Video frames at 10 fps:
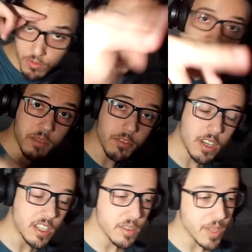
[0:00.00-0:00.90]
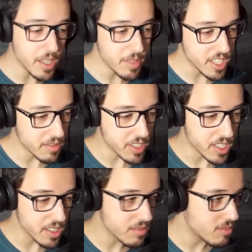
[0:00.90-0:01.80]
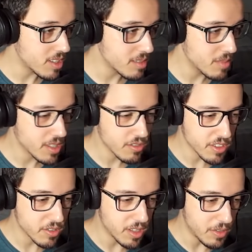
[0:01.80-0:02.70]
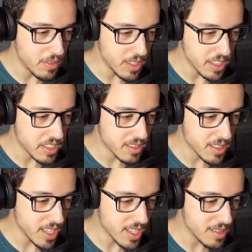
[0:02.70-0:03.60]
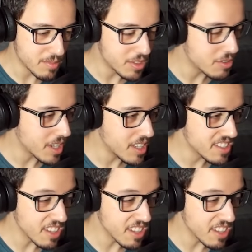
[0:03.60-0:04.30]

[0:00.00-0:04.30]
What is up, you guys? My name is Alvizy and welcome back to School of Lust. Damn, you guys